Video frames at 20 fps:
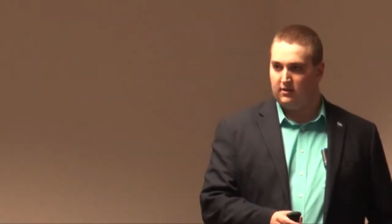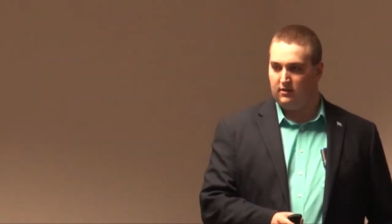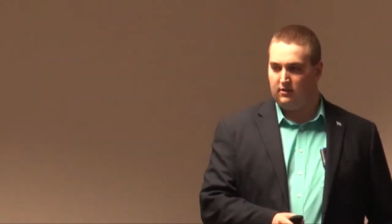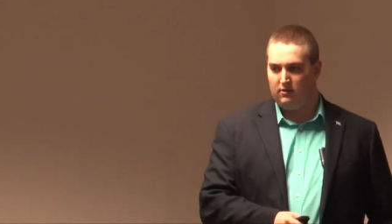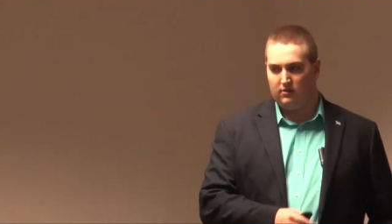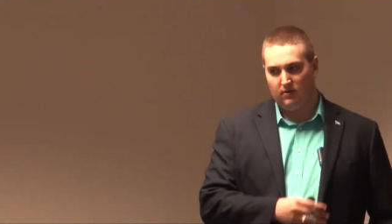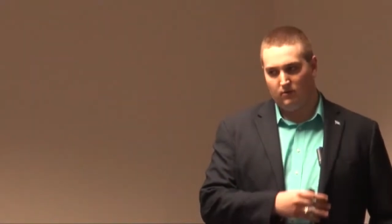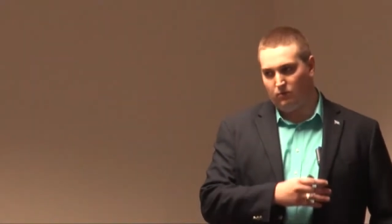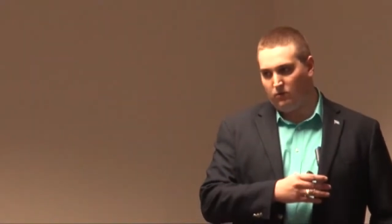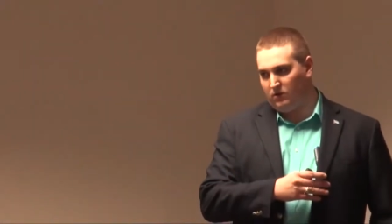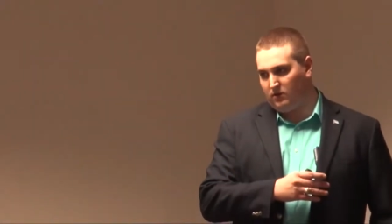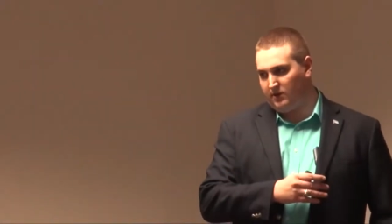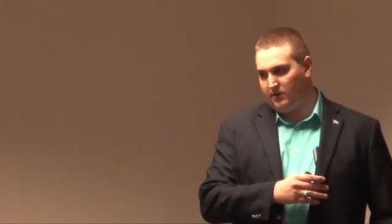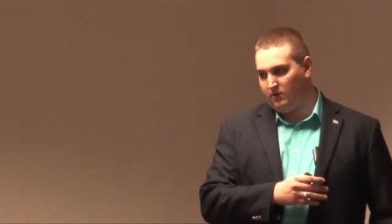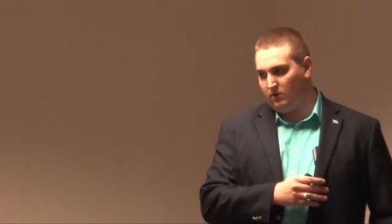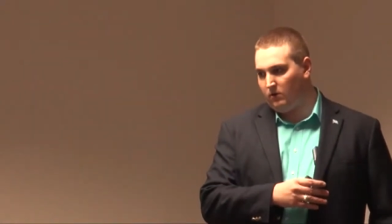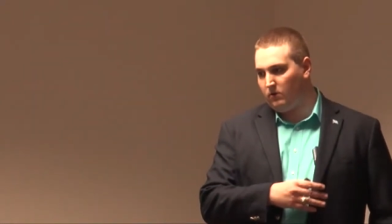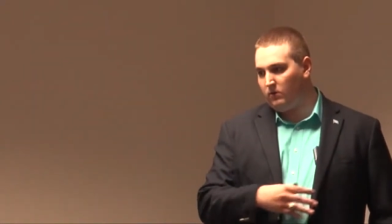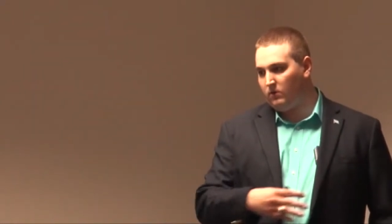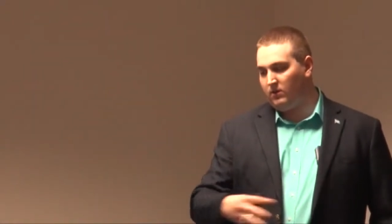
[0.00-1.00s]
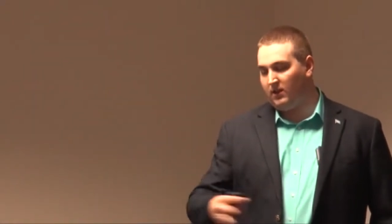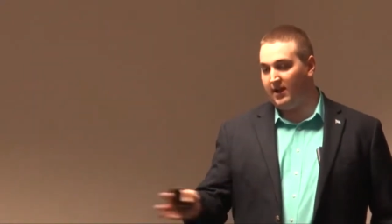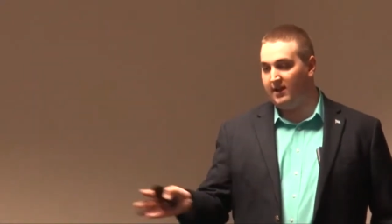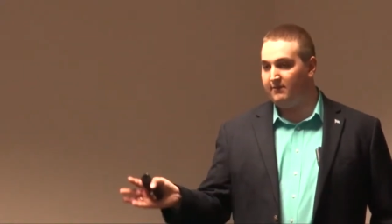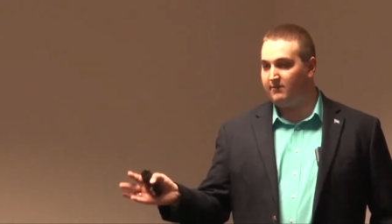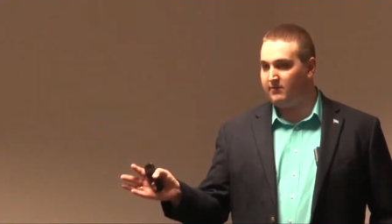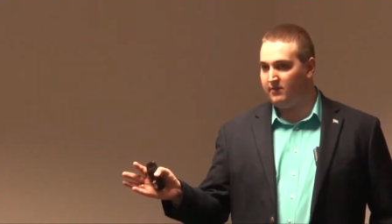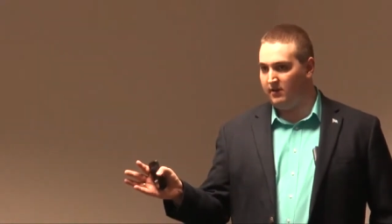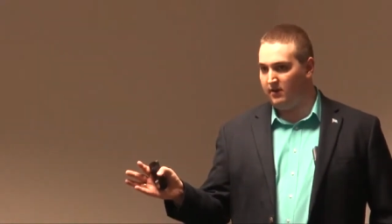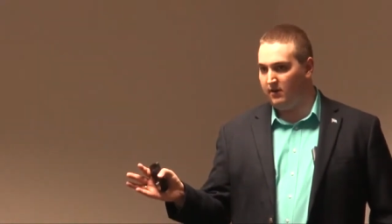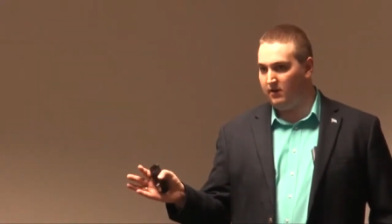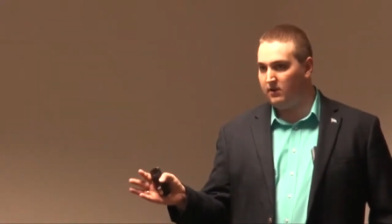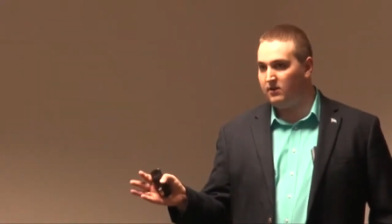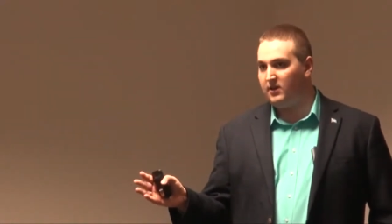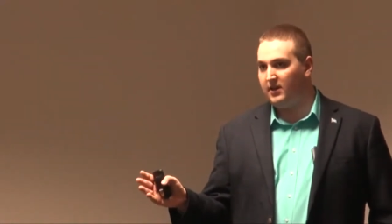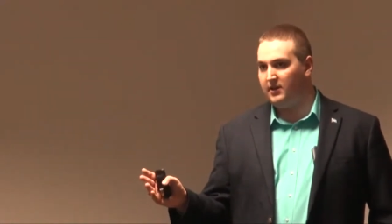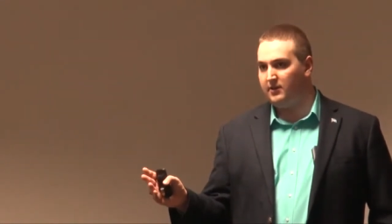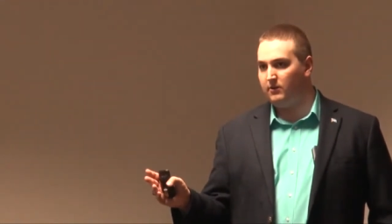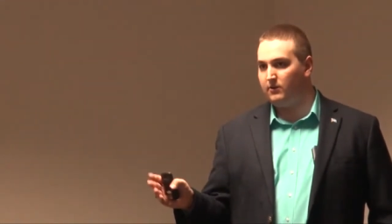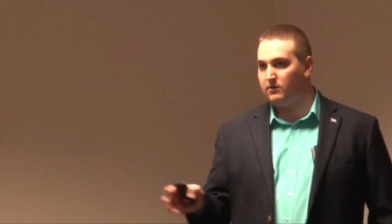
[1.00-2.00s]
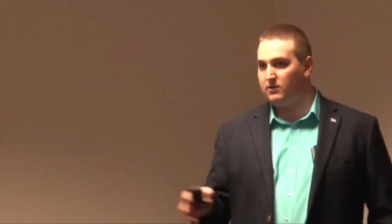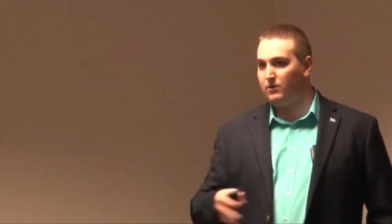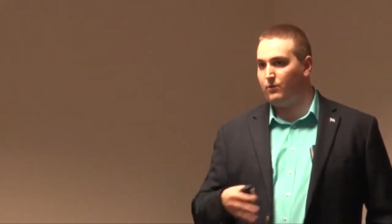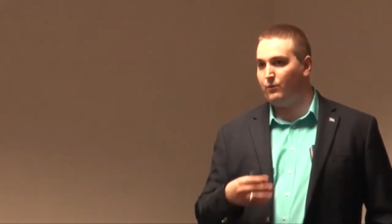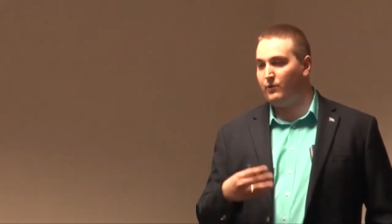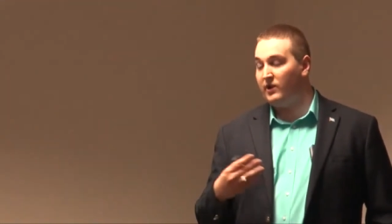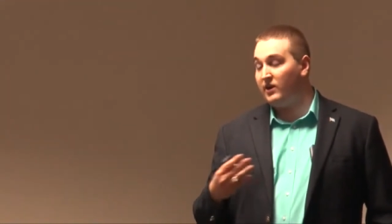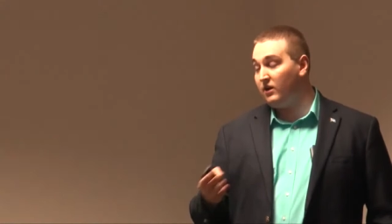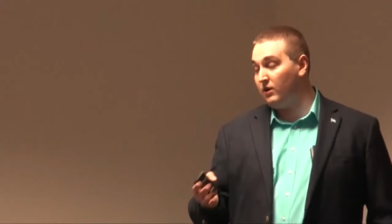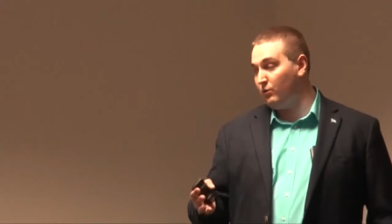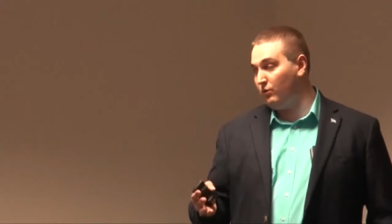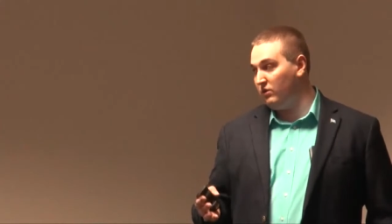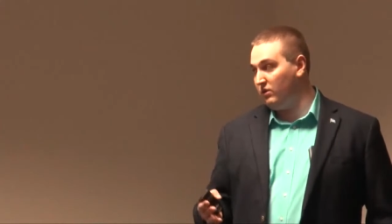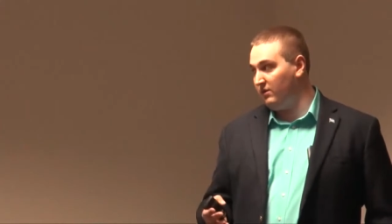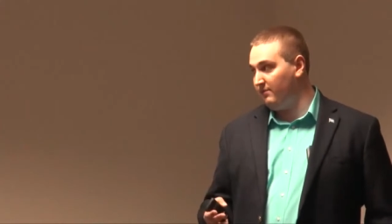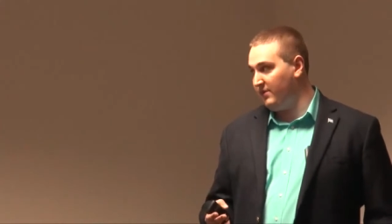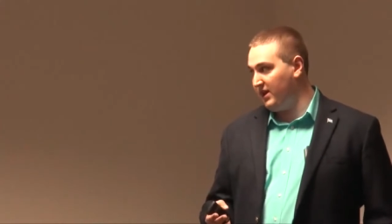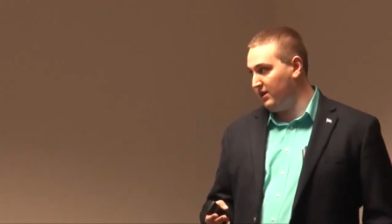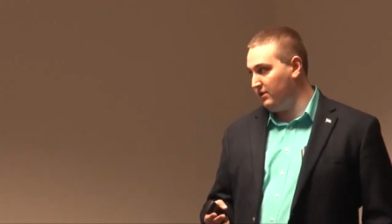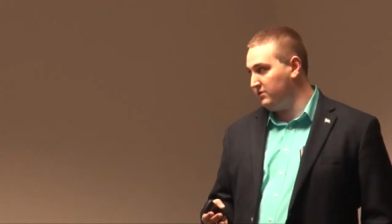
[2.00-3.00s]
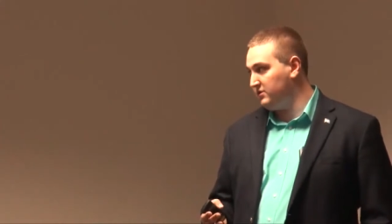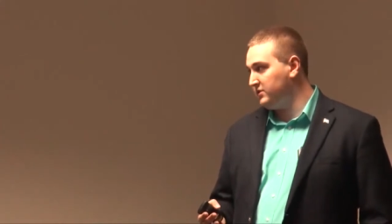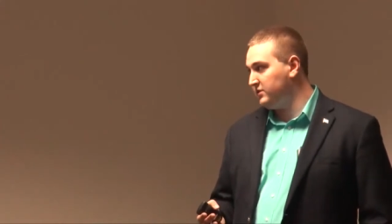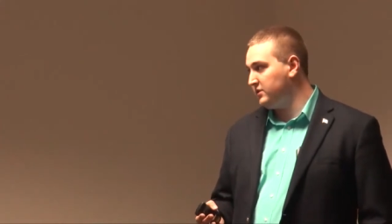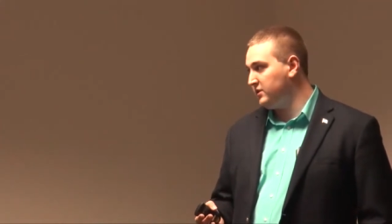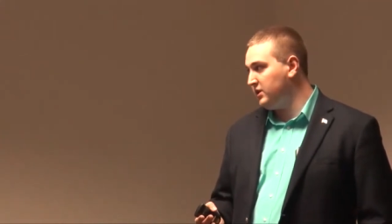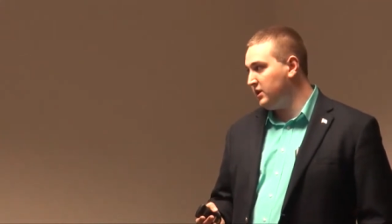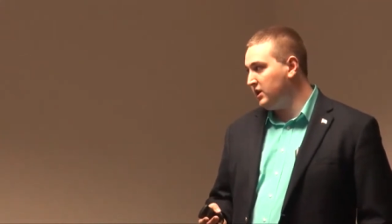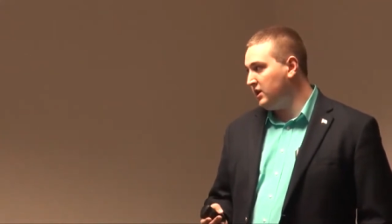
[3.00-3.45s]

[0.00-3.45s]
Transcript: you could work your whole life there and your career will amount